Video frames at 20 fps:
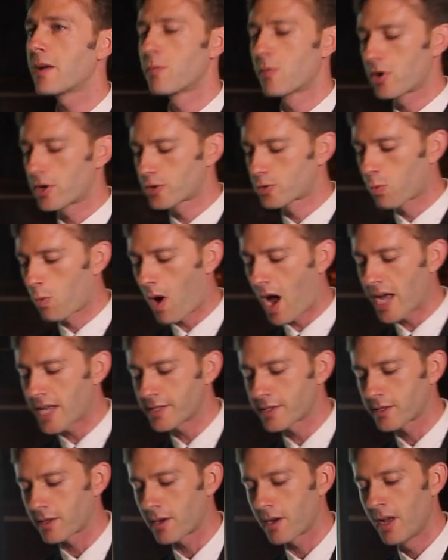I emerge
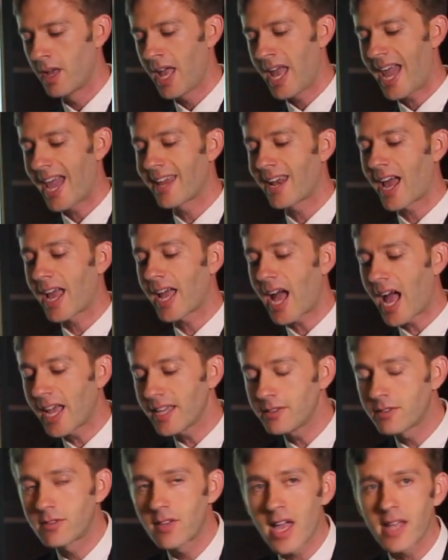wiser, and
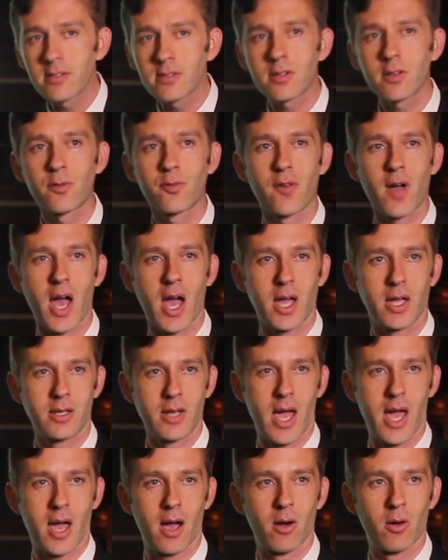I
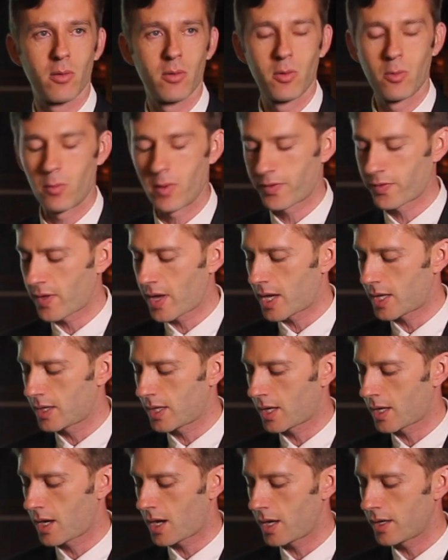identify now with
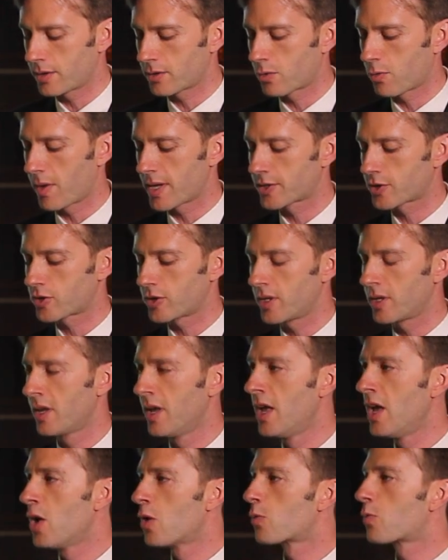the halakhah in
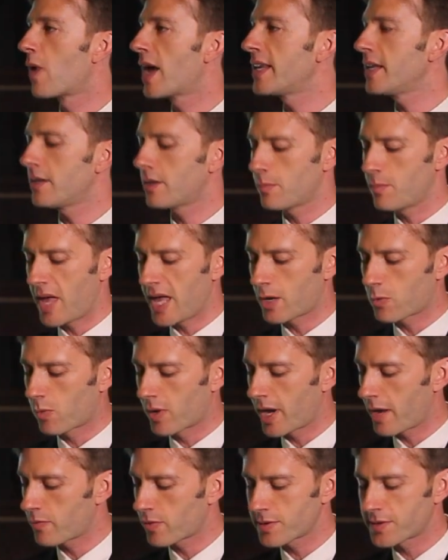question, ready to
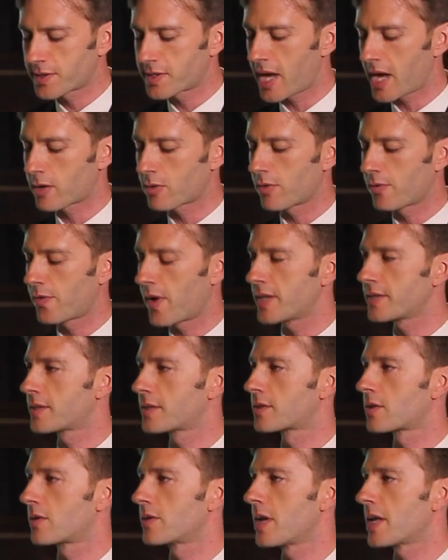make whatever
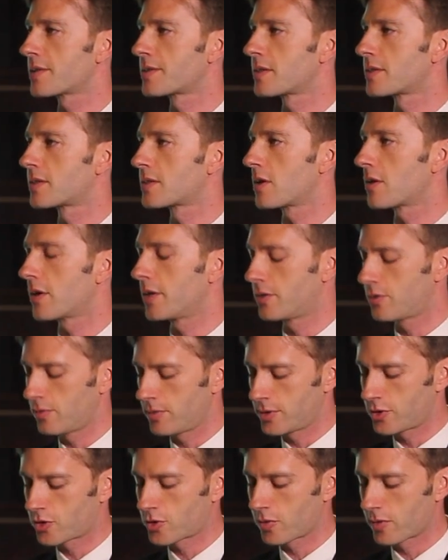sacrifices are
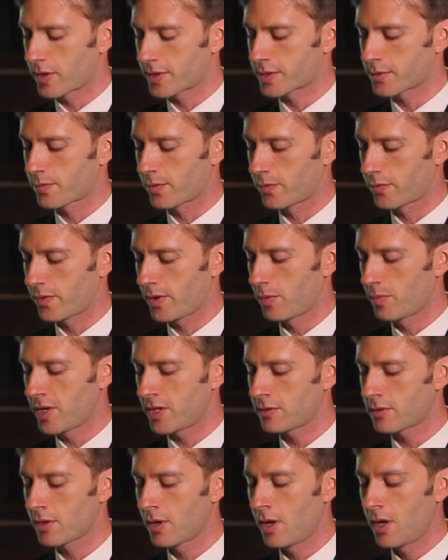necessary to ensure its
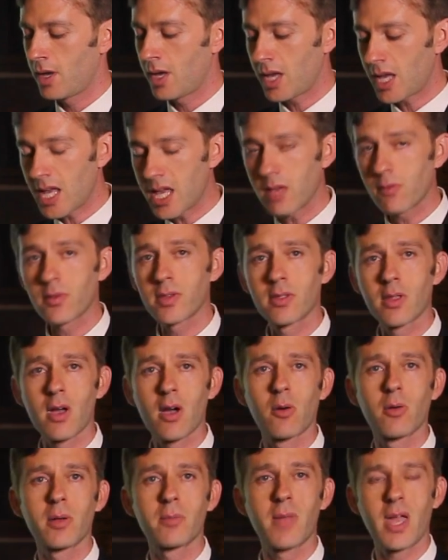fulfillment,
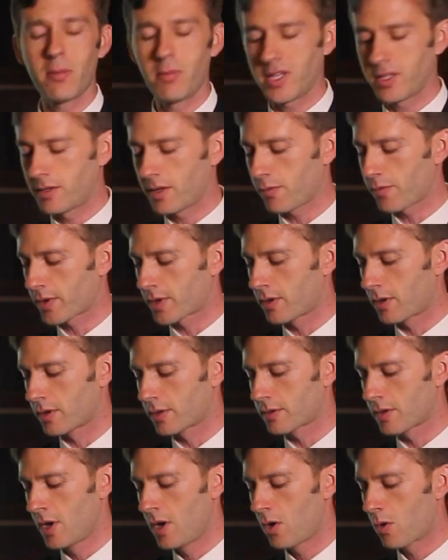even though it may be
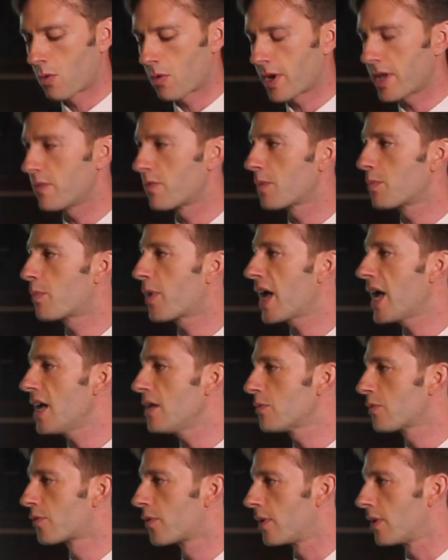difficult or even
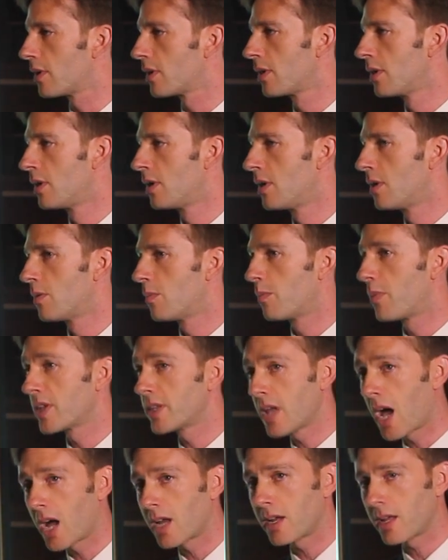painful,
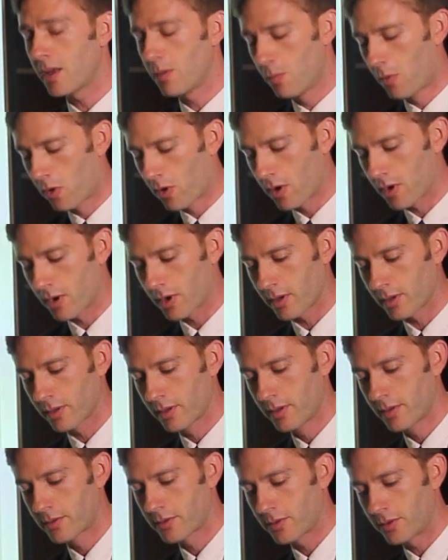but not
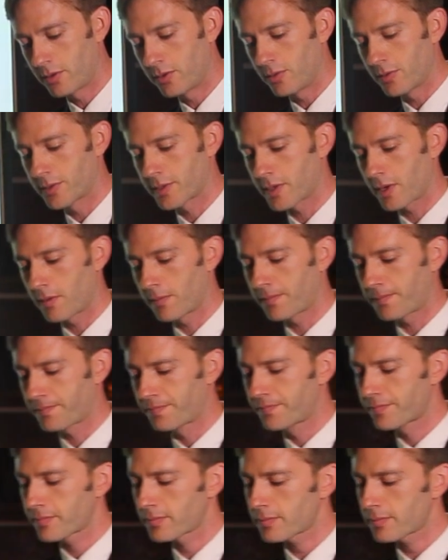immoral to do so.